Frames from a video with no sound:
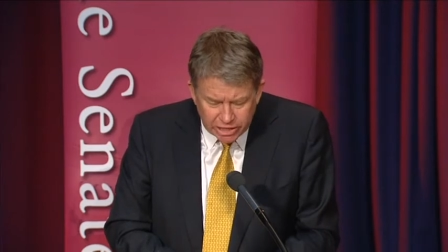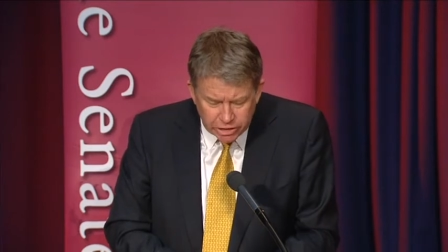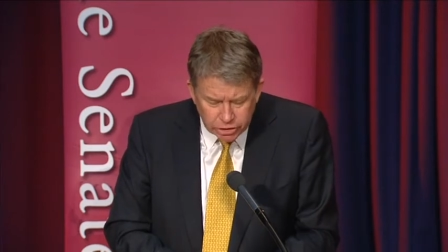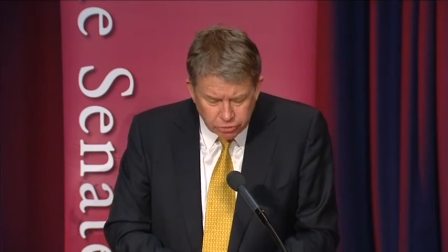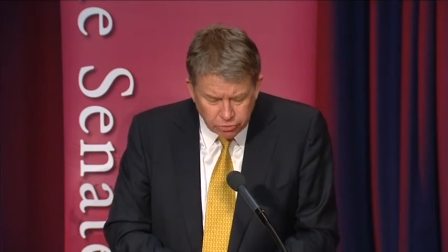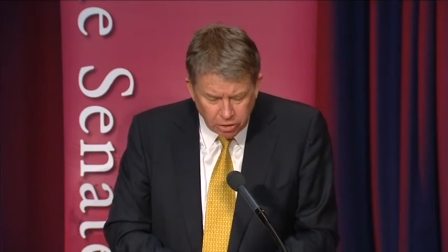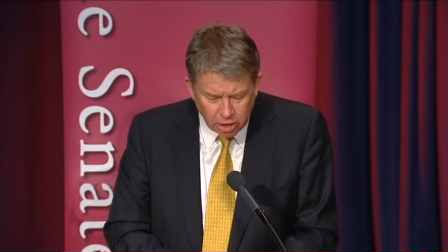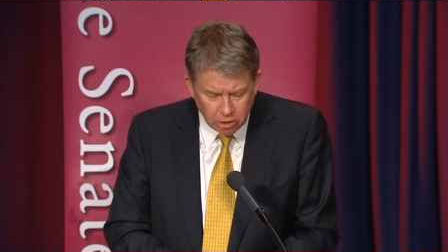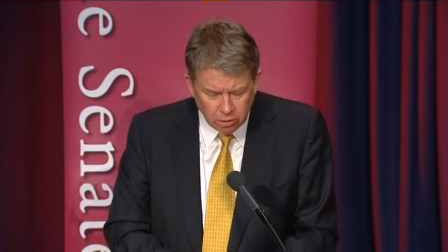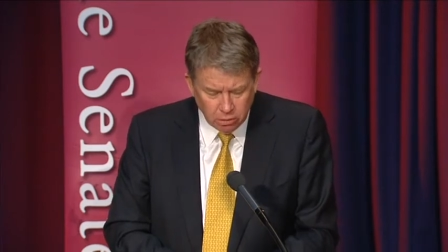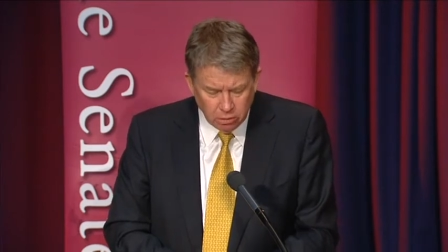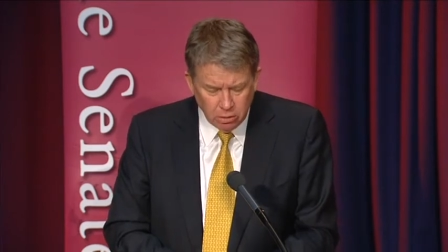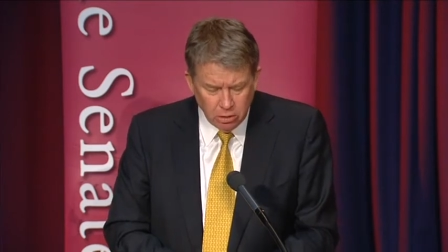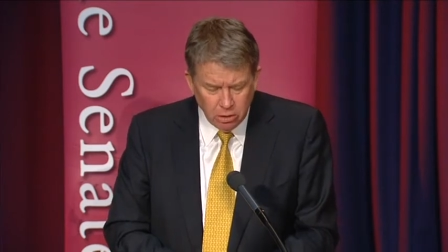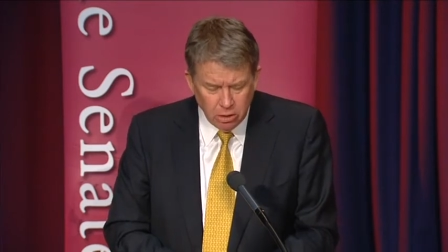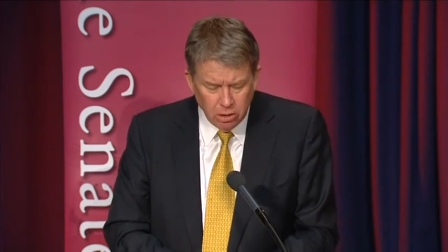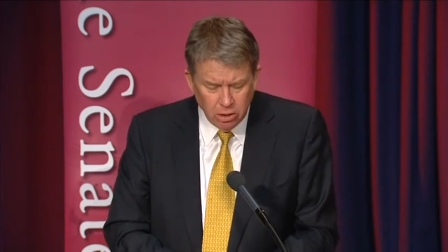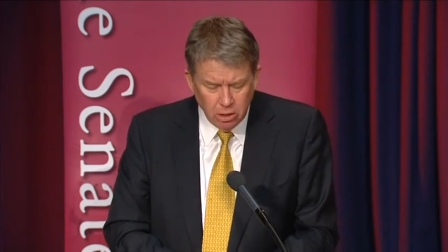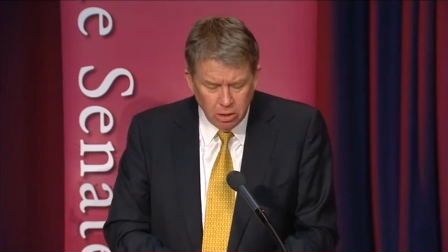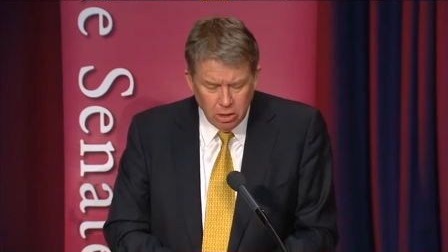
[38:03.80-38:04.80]
struggle
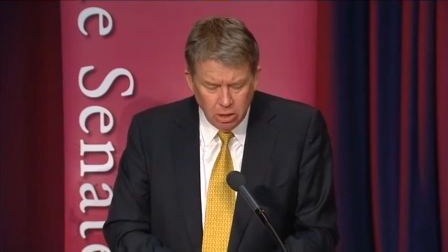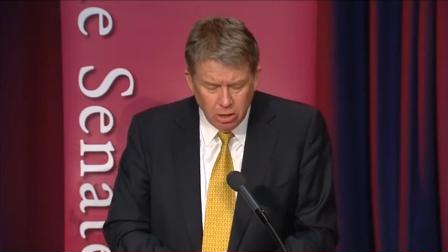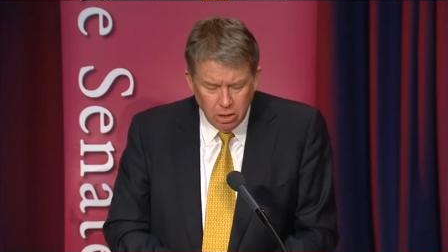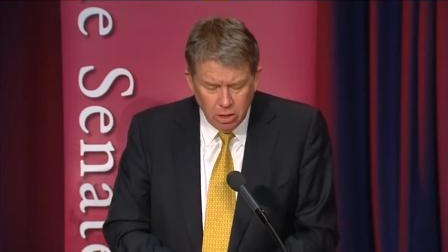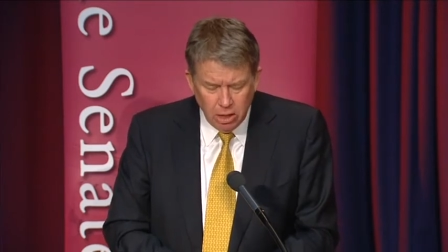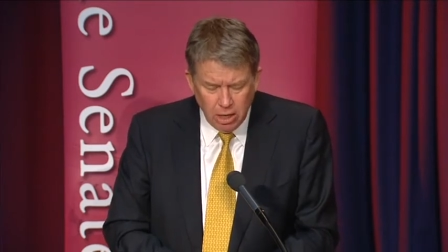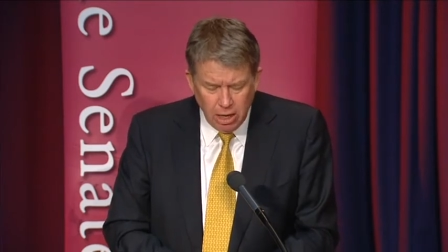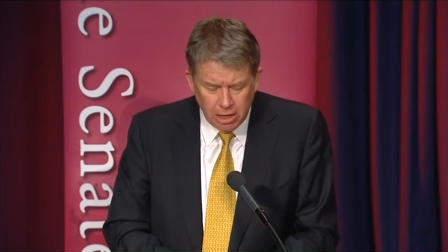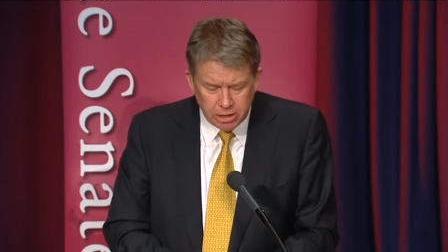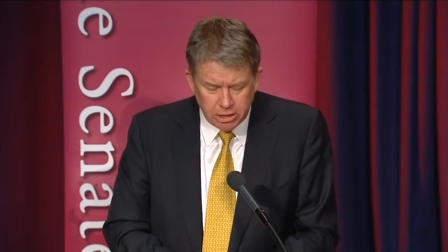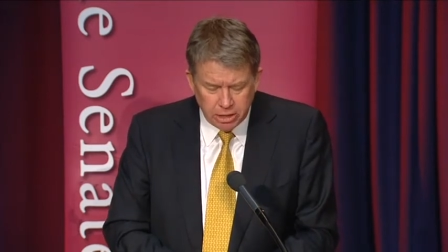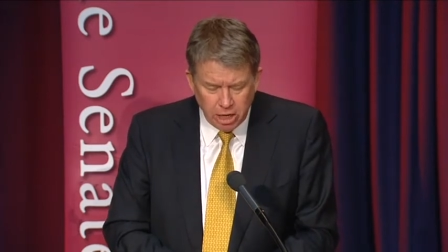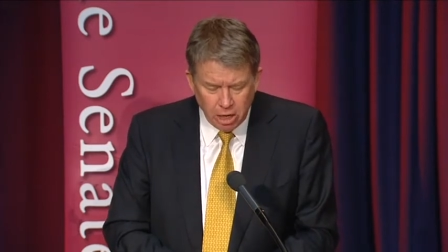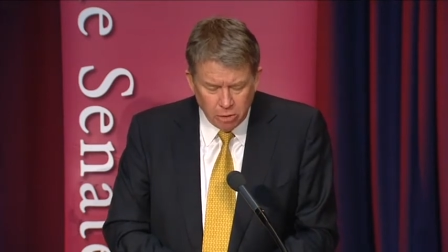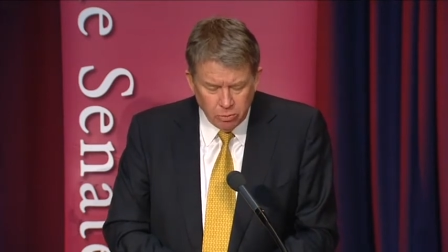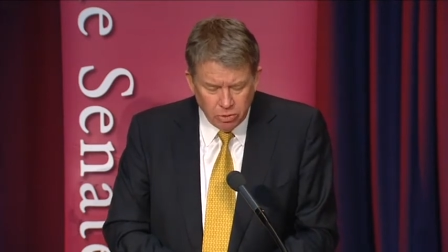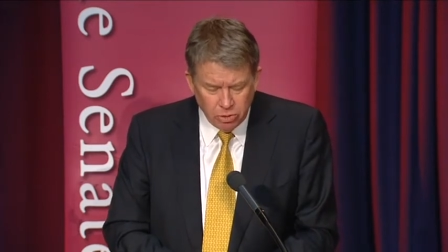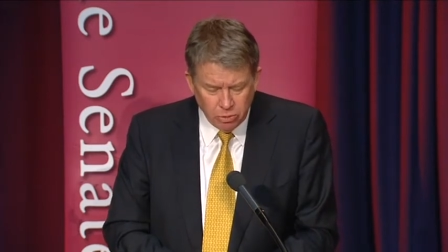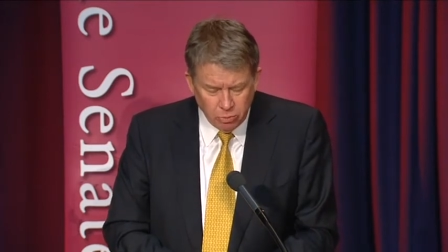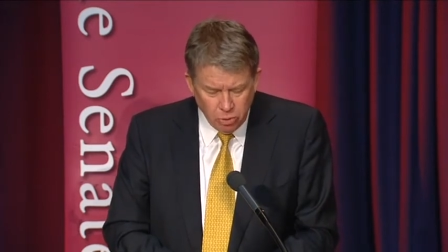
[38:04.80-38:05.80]
uh, to
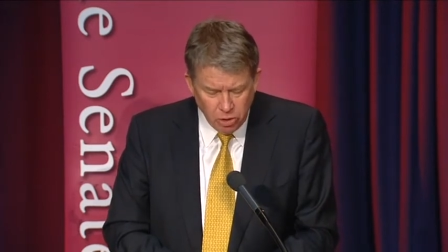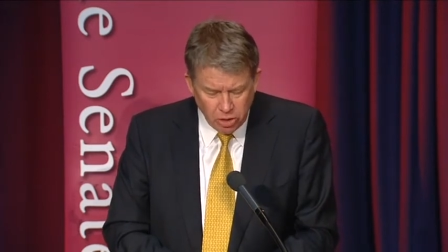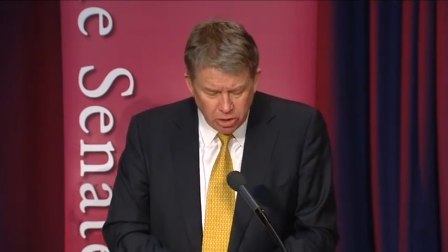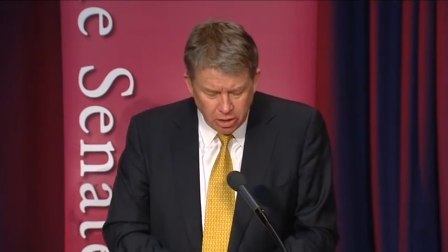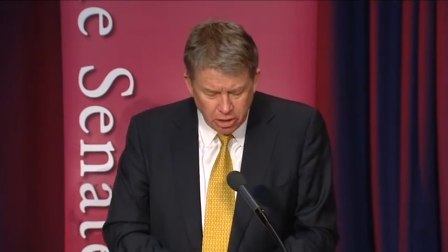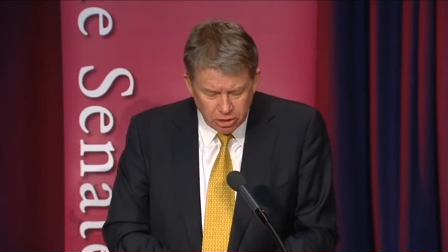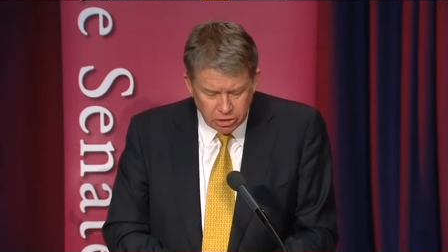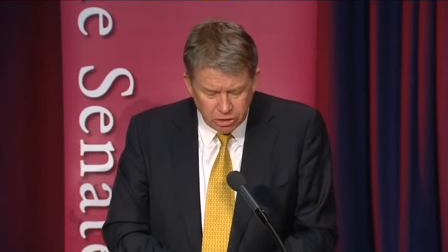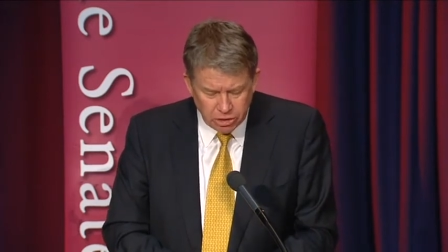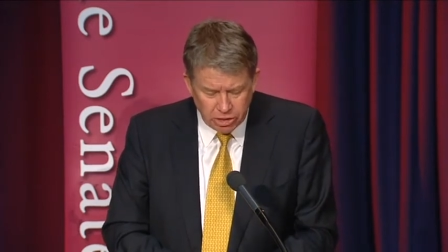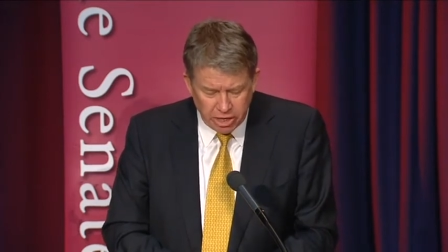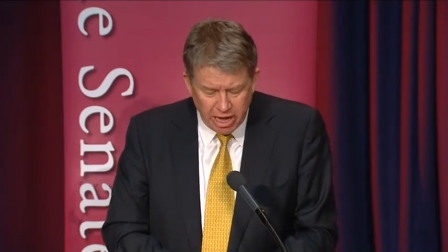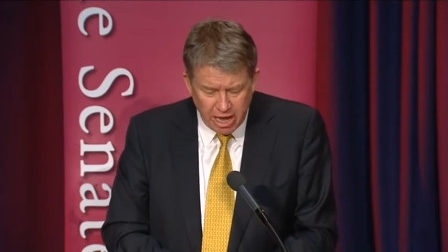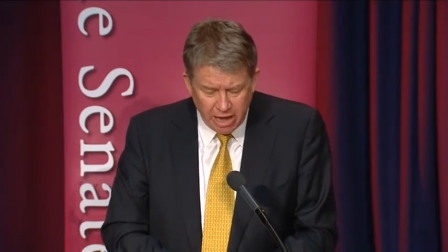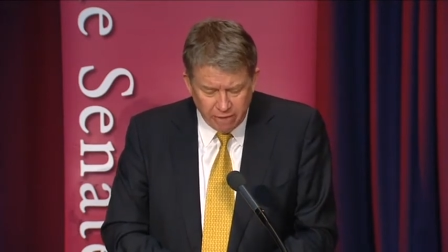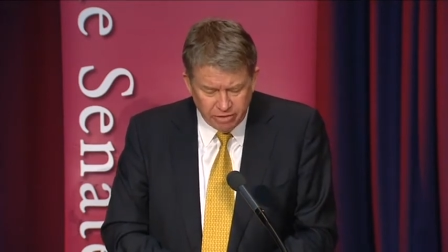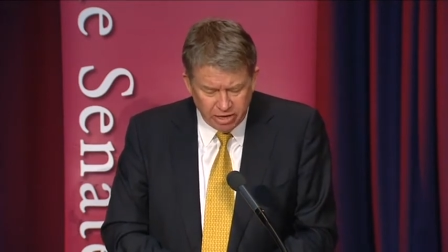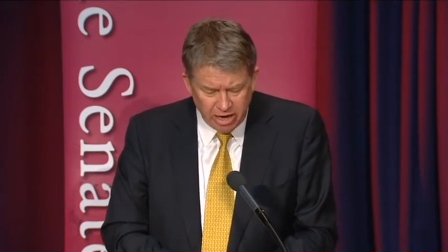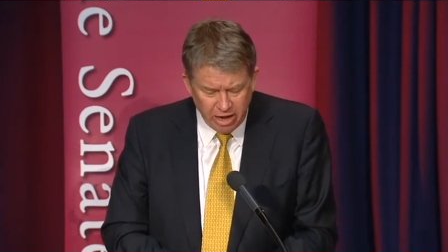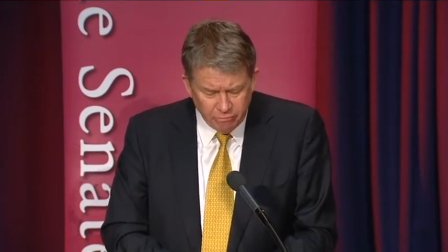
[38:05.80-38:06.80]
cope with the workloads that they
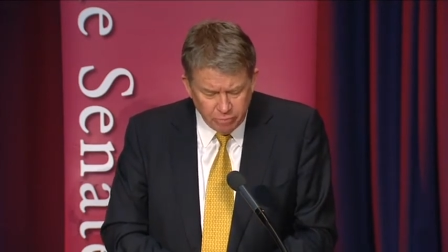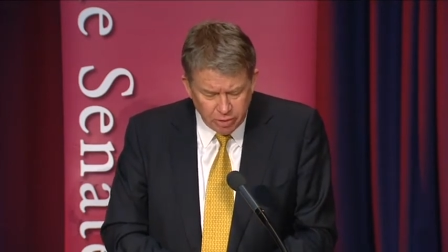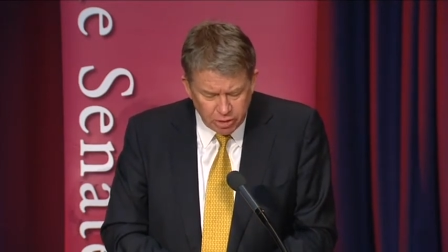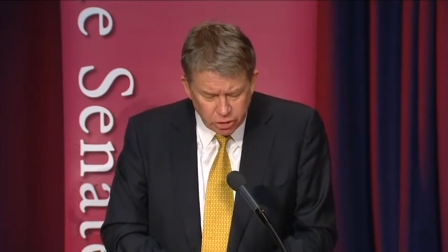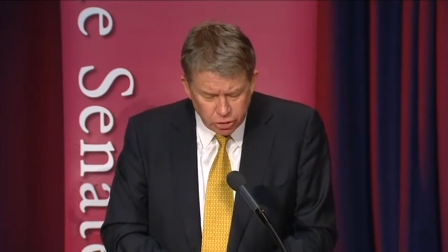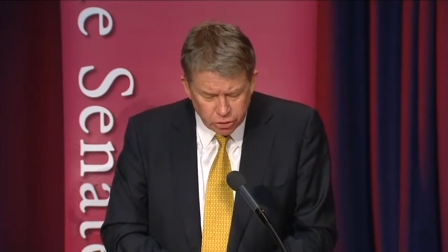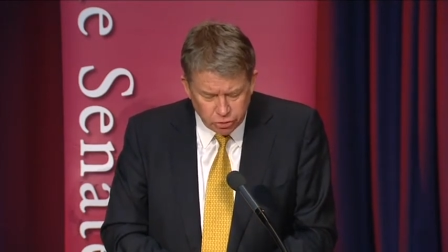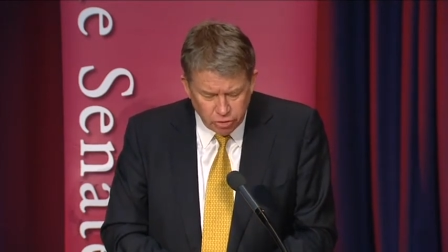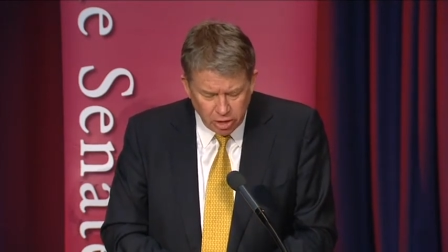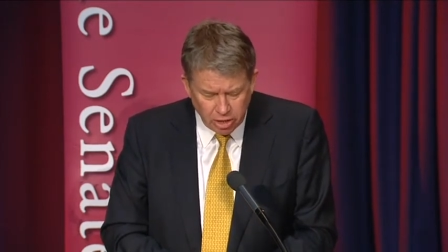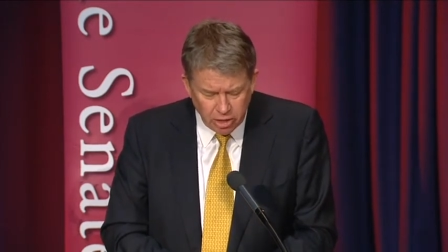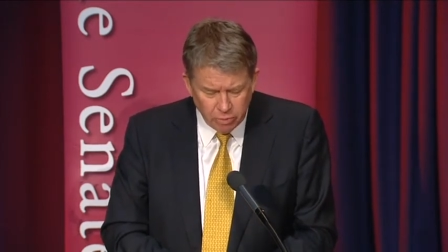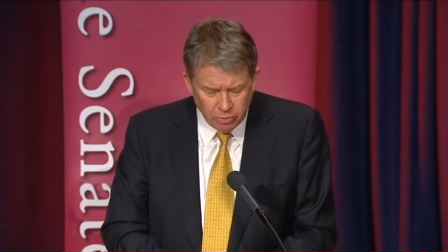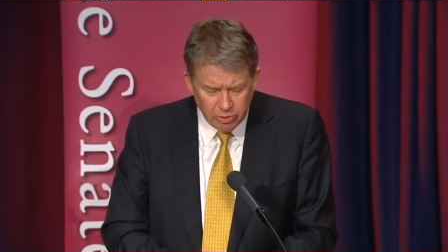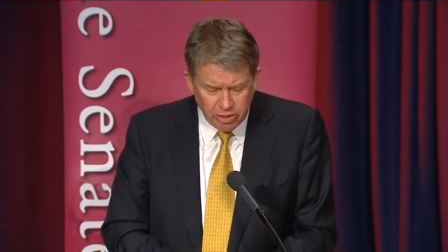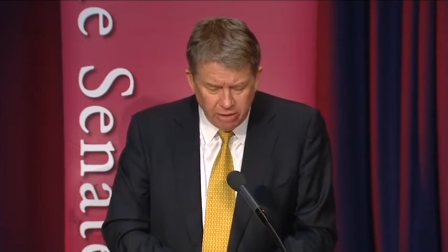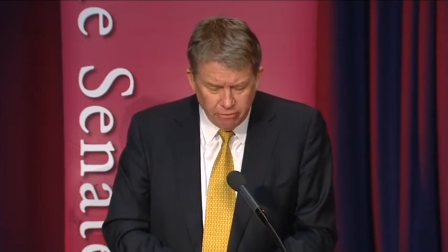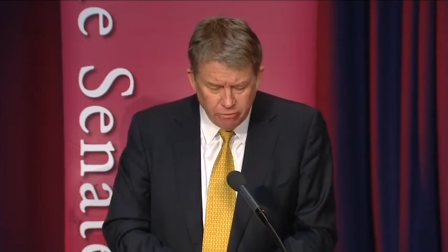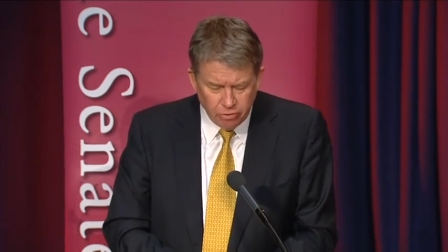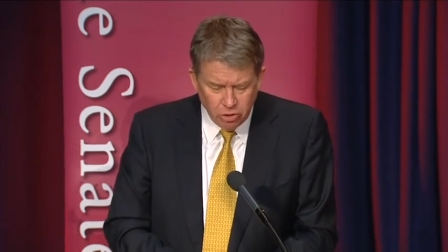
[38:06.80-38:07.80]
have and have been struggling
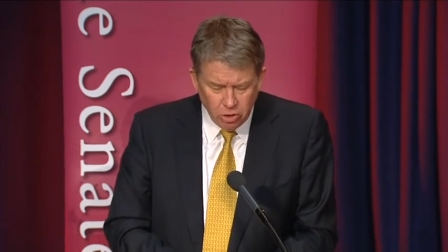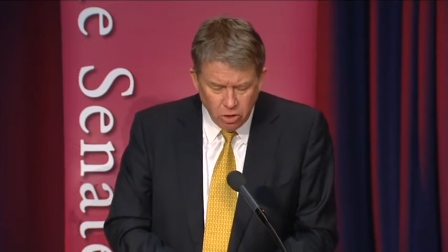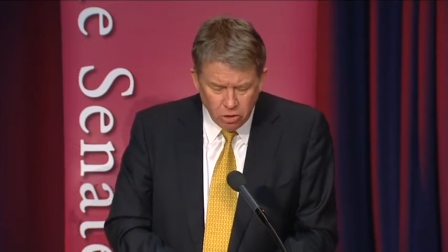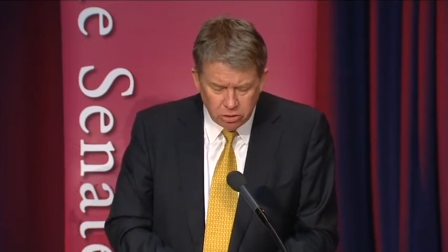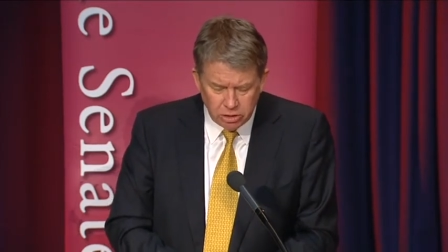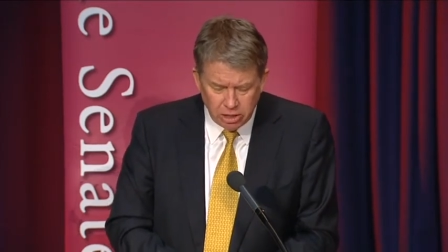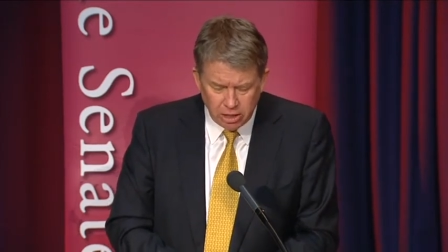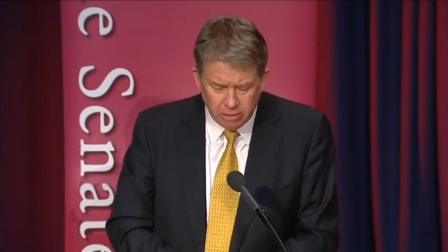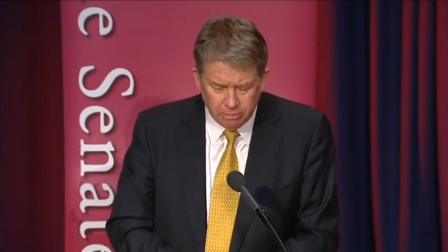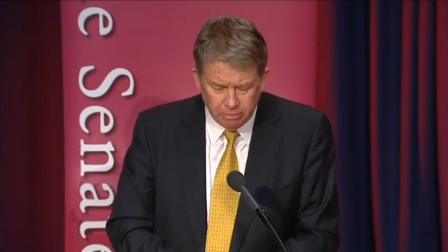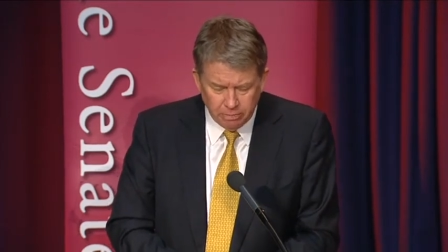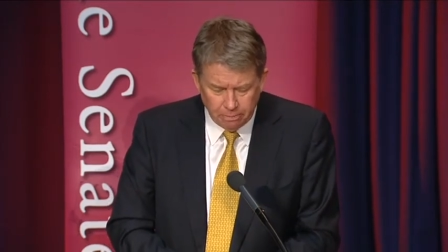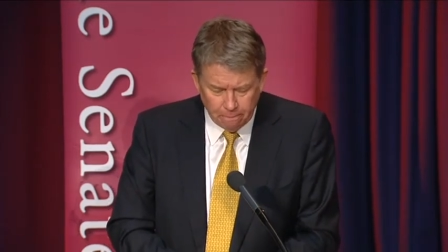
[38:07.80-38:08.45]
with that for a long time.